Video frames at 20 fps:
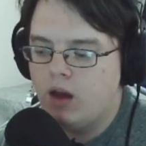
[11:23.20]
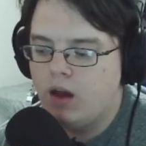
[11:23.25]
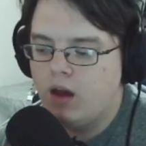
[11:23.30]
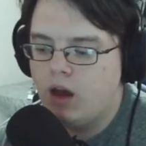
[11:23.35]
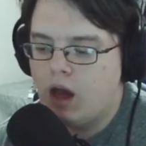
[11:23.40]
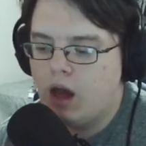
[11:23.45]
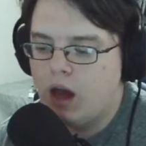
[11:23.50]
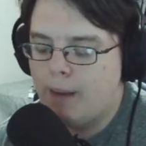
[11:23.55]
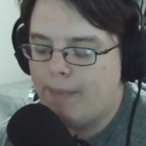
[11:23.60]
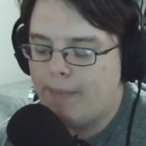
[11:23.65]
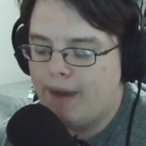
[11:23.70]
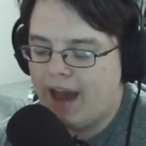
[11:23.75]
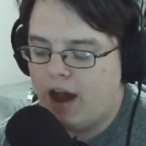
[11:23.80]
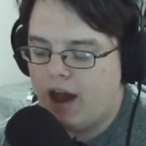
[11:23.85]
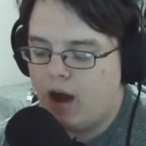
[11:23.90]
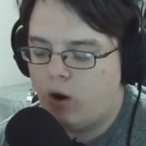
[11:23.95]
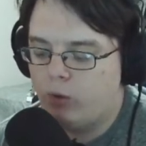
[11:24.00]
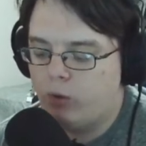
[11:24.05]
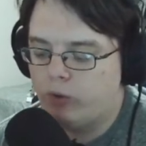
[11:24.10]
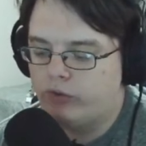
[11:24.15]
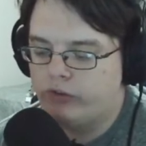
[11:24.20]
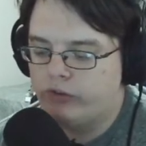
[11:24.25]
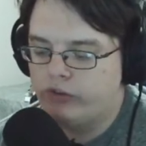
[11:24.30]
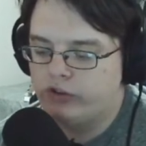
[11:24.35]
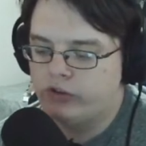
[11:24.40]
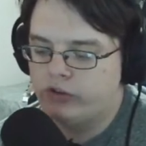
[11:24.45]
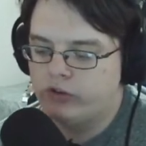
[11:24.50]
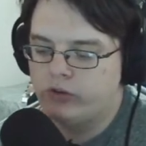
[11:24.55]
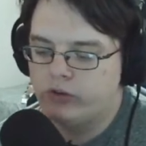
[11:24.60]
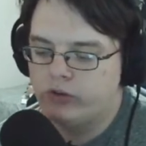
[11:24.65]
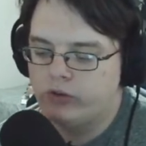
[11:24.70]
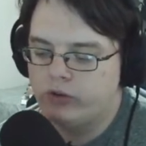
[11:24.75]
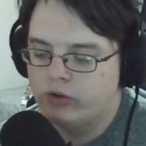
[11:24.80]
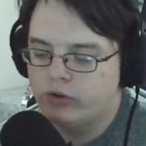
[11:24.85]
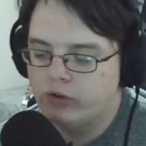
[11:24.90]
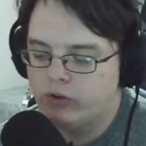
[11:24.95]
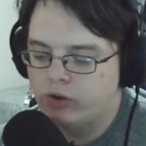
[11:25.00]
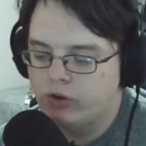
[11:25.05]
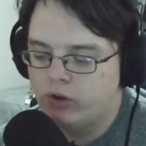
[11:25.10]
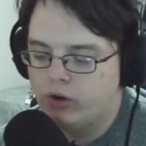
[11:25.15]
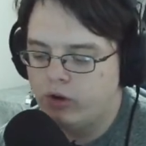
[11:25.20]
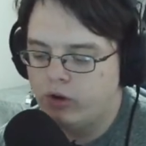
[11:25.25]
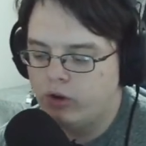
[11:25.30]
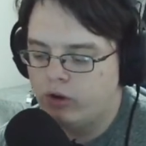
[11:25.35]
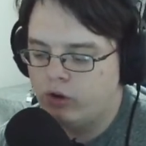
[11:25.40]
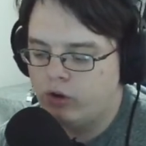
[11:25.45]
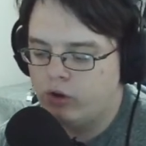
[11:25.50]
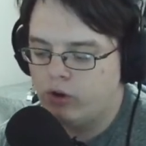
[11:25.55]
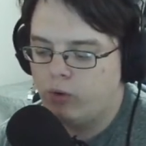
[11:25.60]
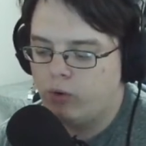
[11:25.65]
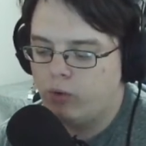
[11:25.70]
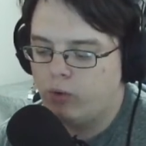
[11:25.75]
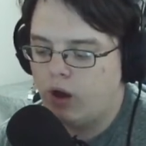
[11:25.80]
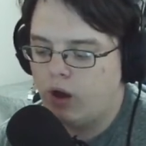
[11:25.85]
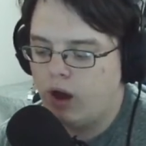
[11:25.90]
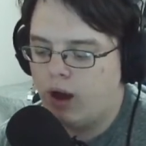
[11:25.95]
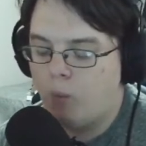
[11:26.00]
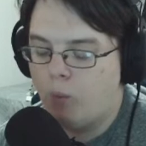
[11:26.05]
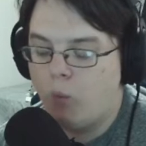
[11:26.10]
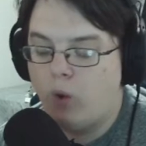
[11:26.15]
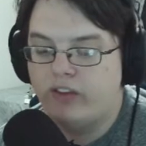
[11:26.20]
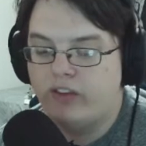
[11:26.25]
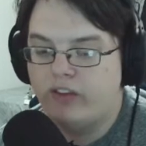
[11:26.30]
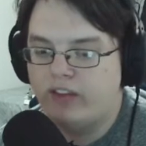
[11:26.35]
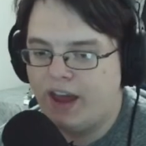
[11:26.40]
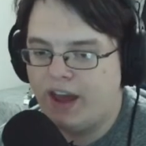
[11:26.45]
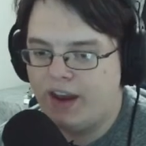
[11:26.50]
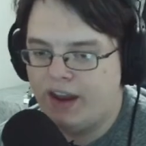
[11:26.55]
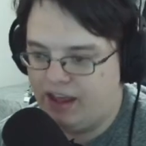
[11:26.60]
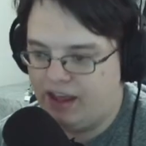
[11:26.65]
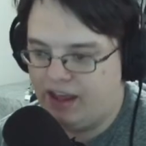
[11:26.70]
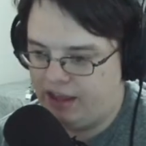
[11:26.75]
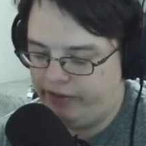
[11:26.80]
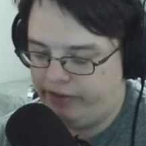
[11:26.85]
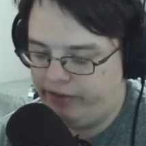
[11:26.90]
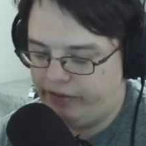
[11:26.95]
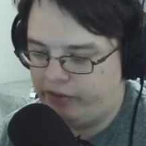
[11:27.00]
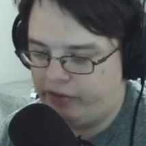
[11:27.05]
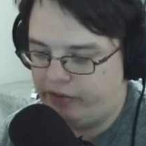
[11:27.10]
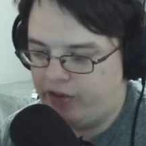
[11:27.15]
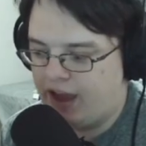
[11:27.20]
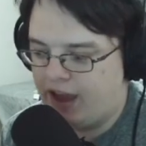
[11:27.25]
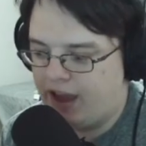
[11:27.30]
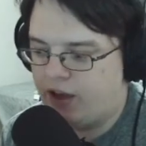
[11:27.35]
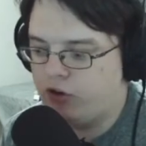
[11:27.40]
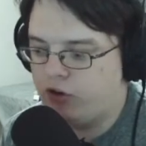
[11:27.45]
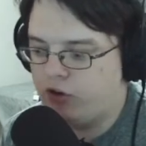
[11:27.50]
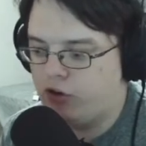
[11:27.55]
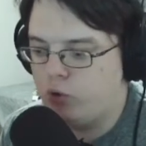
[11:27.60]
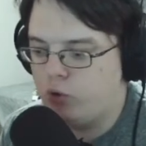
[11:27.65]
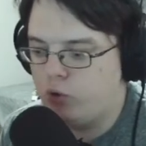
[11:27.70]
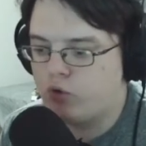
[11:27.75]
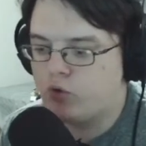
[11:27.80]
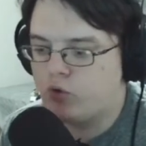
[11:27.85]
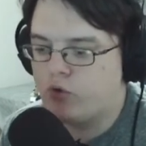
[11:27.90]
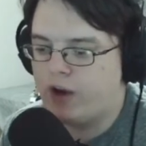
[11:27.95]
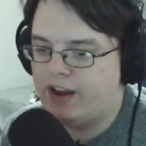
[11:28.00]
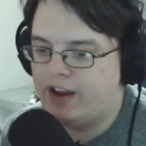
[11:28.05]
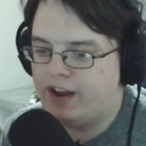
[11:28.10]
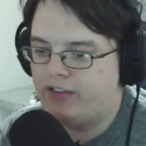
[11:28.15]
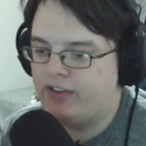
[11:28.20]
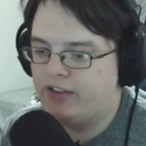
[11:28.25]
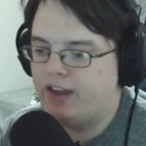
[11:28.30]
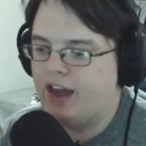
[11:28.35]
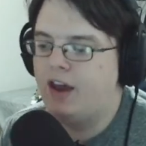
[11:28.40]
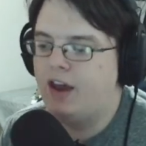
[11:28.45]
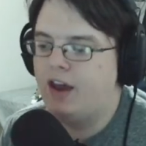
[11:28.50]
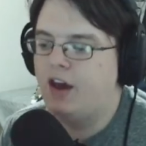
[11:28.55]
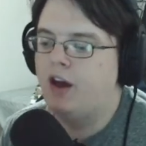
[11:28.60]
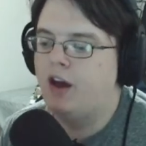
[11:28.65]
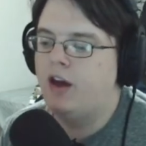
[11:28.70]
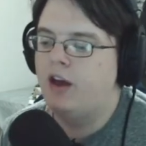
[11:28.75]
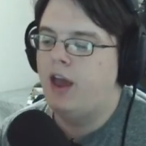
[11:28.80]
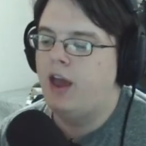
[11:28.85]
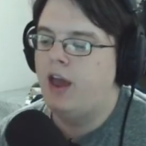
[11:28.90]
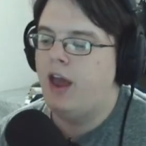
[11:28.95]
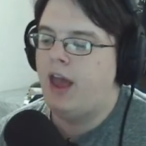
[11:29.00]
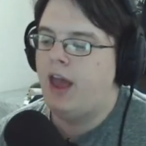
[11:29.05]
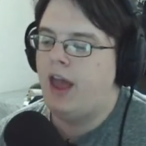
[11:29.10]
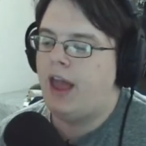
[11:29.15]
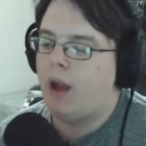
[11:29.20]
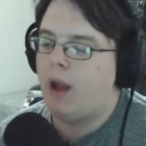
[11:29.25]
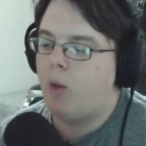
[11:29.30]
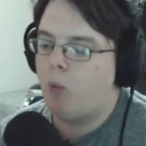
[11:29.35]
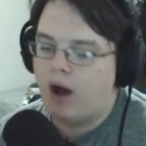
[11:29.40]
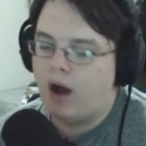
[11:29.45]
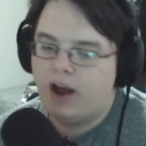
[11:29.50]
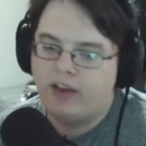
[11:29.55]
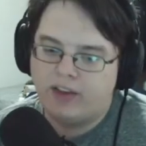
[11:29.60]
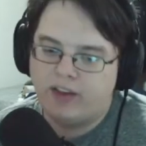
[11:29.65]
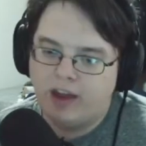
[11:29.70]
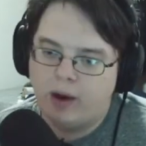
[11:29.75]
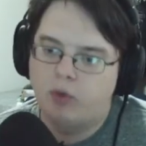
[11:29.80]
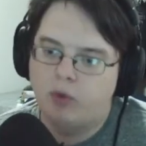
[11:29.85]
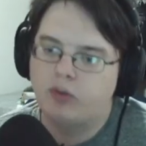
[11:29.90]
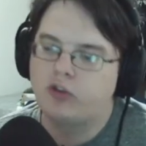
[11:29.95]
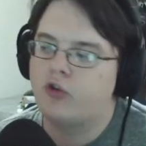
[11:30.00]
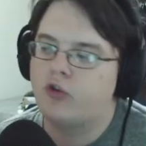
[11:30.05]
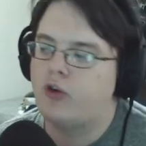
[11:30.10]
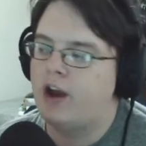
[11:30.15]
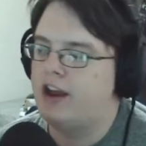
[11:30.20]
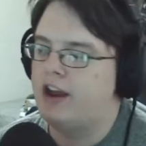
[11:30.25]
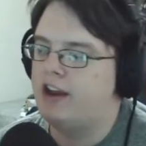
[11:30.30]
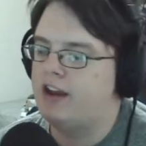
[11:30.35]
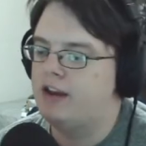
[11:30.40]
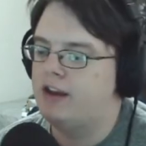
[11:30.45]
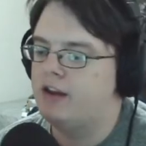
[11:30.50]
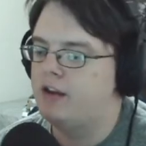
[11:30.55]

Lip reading: about what Xana is and who created Xana and why Xana was created.